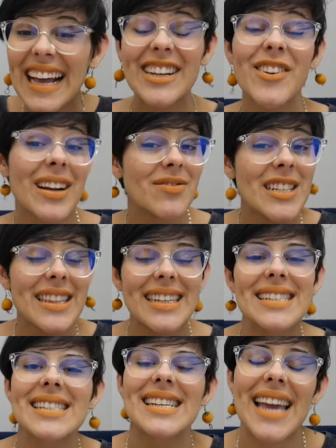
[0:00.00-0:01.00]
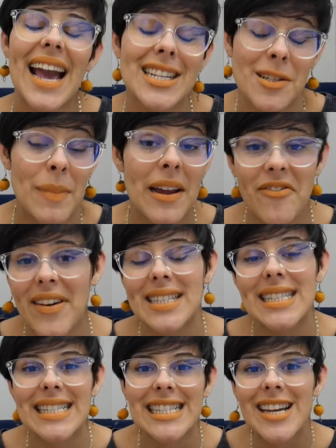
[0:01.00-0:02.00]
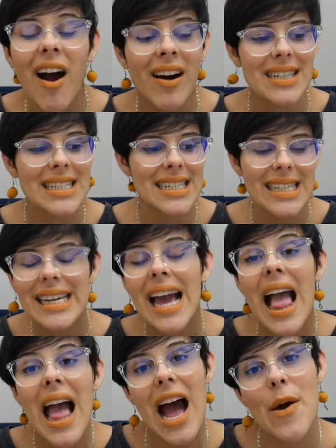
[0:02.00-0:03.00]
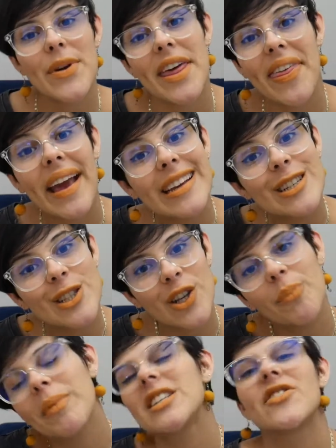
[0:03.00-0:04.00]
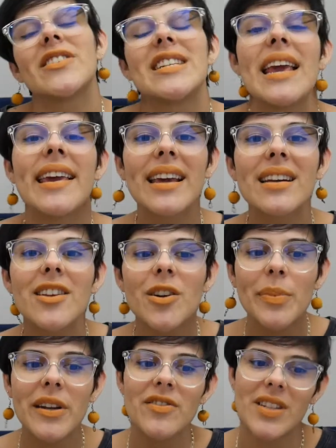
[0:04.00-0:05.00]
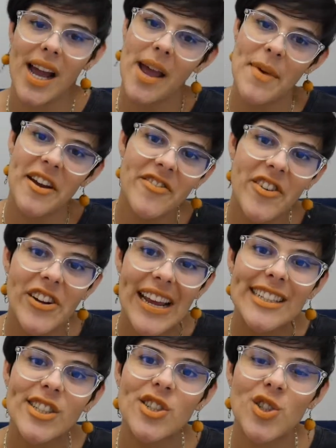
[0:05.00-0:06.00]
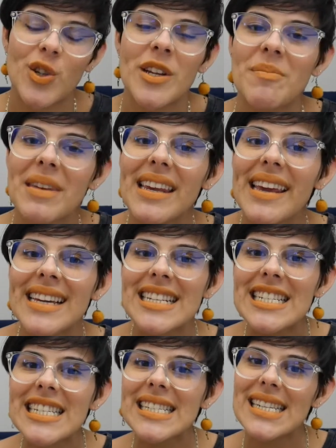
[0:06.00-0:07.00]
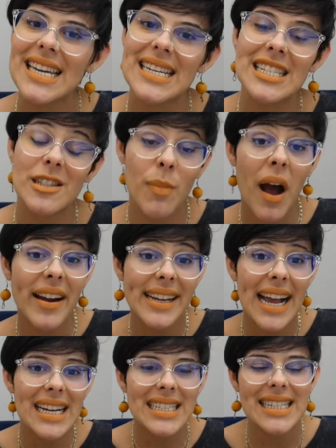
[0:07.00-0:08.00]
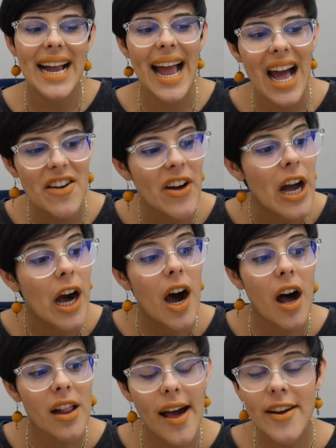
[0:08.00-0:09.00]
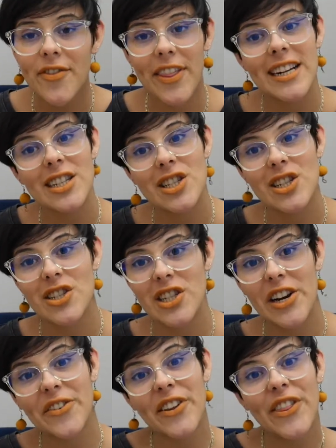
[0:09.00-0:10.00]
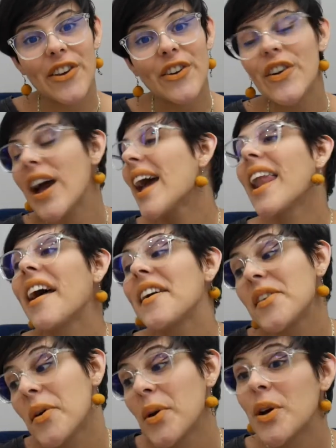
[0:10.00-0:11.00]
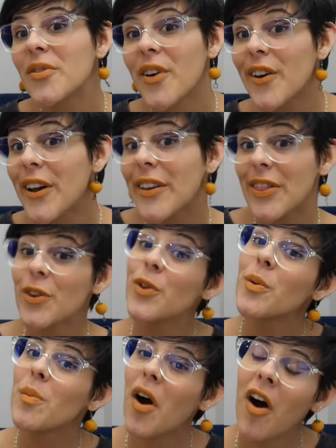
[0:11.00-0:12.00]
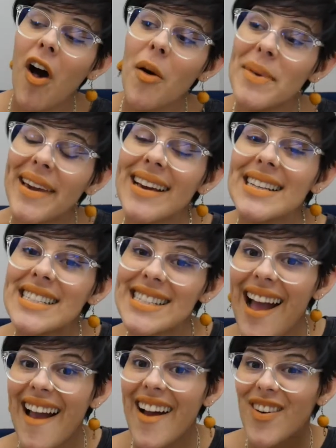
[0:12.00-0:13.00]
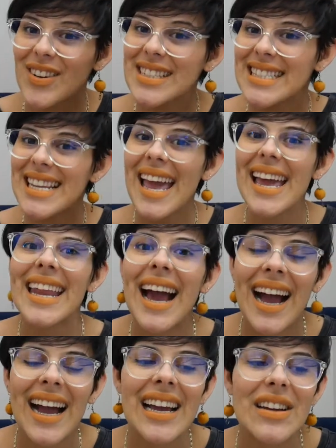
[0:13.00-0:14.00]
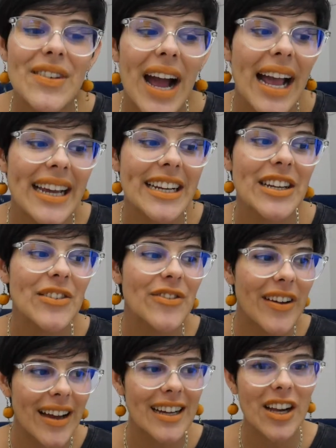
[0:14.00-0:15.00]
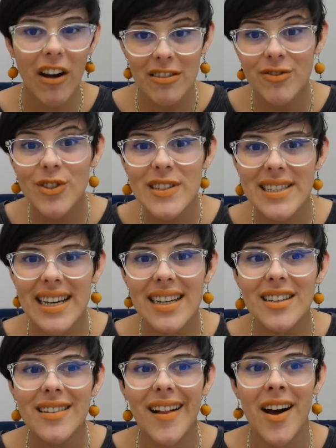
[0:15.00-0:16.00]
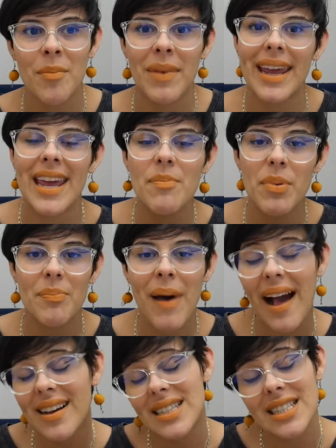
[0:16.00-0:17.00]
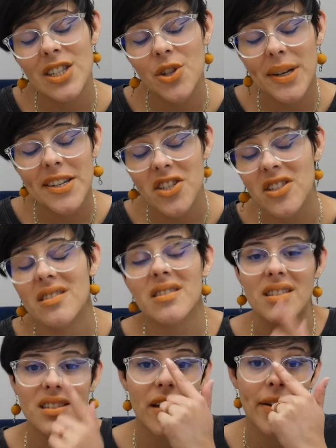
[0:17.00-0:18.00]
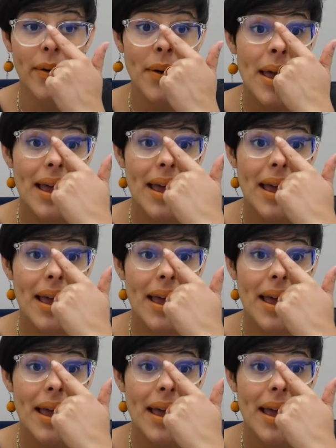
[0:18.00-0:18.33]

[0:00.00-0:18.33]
crafty things that catch my fancy, honestly. I want to thank you so much for taking a little bit of time out of your day to join me in today's podcast. I have a lot of things to share with you, and I don't know if I'll get through them all because once again, I've kind of gone full cycle on my hip back situation, so